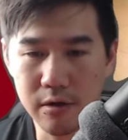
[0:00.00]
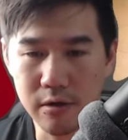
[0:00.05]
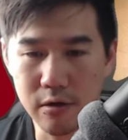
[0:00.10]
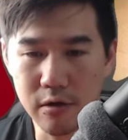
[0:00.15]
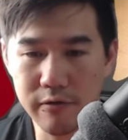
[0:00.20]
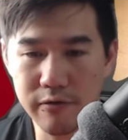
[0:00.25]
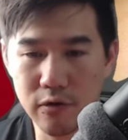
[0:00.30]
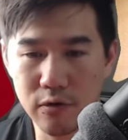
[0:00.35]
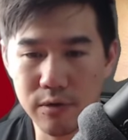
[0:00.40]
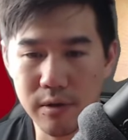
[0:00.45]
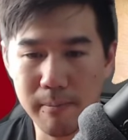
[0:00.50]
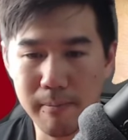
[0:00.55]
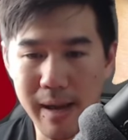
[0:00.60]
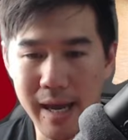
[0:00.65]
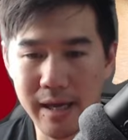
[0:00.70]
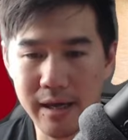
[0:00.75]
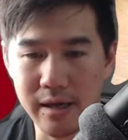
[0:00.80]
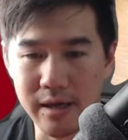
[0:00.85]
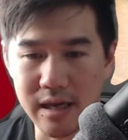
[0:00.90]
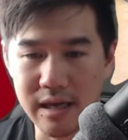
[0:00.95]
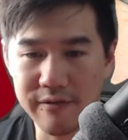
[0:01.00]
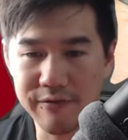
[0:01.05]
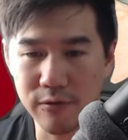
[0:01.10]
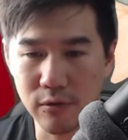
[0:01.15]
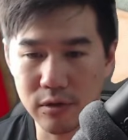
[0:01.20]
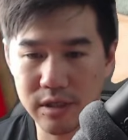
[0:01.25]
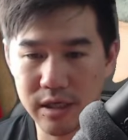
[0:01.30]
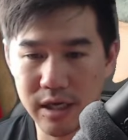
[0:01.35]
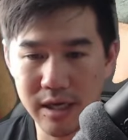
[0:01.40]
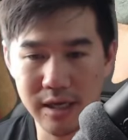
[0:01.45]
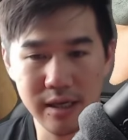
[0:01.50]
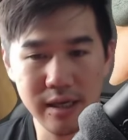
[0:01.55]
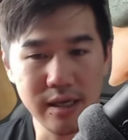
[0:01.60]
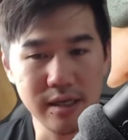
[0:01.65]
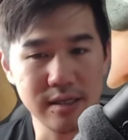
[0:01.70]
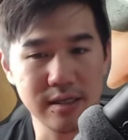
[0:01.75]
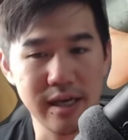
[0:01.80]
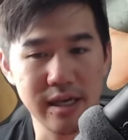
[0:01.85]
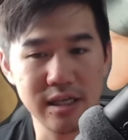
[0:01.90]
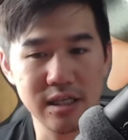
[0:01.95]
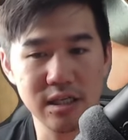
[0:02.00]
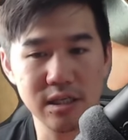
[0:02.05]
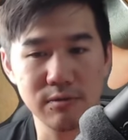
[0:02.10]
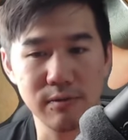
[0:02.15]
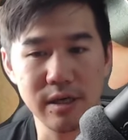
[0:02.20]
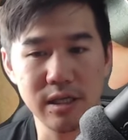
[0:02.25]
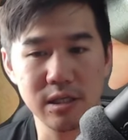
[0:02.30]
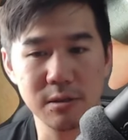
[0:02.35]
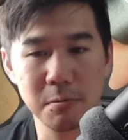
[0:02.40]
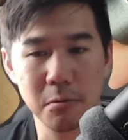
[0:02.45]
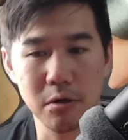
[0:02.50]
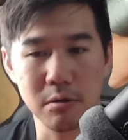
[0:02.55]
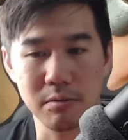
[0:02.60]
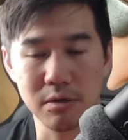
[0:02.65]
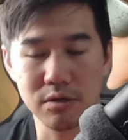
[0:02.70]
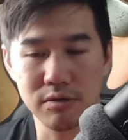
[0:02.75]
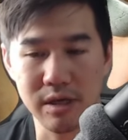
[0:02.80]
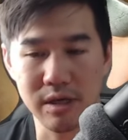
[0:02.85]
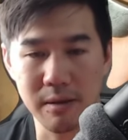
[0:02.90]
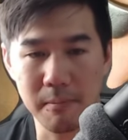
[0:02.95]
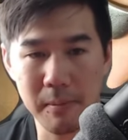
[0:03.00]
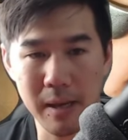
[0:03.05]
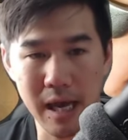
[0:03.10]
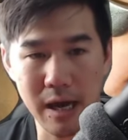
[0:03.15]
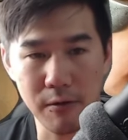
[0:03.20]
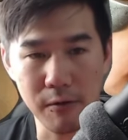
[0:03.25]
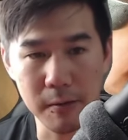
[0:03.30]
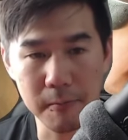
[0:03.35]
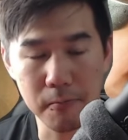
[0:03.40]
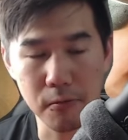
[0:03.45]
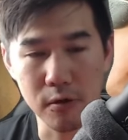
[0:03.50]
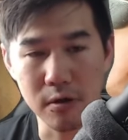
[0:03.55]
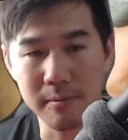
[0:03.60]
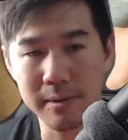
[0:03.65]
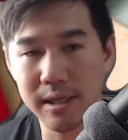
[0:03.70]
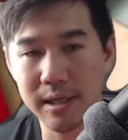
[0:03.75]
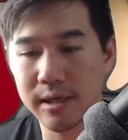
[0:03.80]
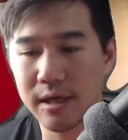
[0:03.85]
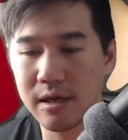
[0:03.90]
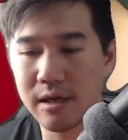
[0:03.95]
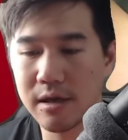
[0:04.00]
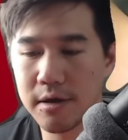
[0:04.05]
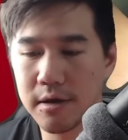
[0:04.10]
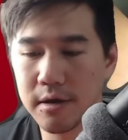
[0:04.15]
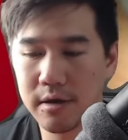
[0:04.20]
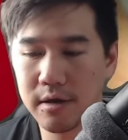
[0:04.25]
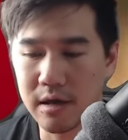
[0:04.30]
Overall, the Manker E14 hits a sweet spot between power and portability.